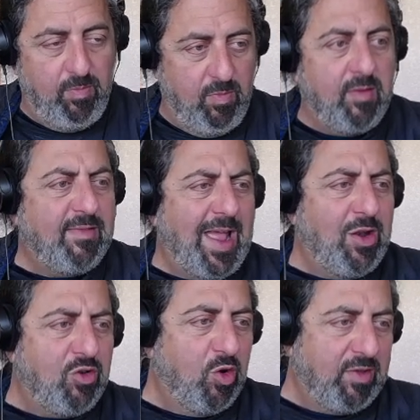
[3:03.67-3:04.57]

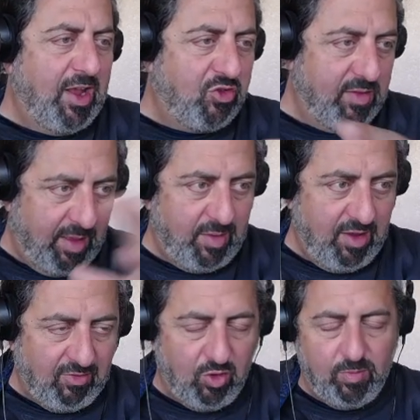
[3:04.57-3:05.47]
Standard notation. Let me
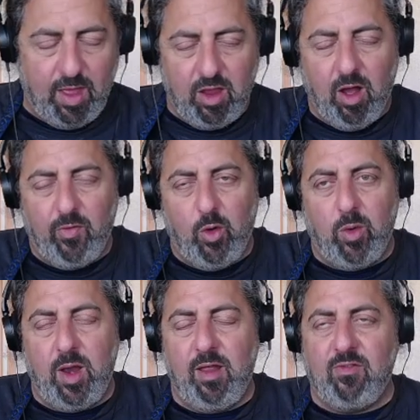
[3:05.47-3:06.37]
assume that you all know what
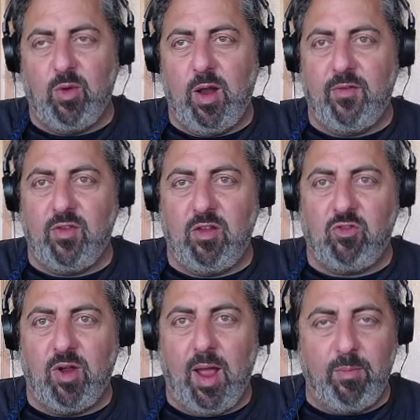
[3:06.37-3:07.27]
it is so I don't have to
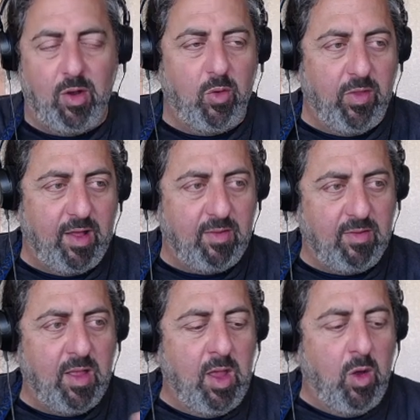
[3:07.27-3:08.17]
describe. That
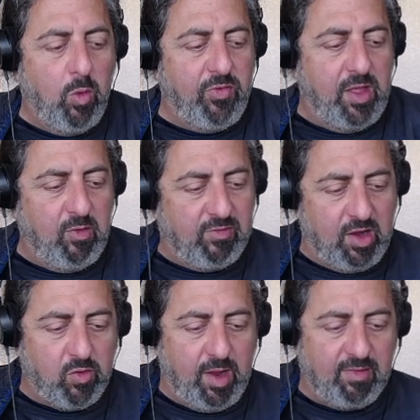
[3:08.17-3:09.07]
what they used in
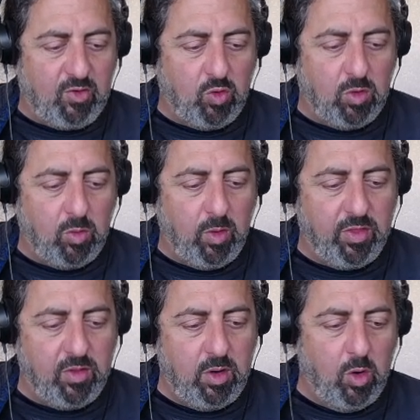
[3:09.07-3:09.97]
grade school
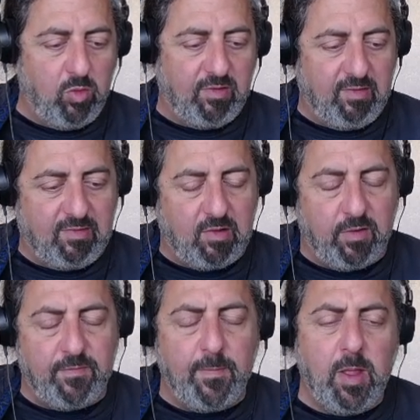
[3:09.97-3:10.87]
with notes and stuff.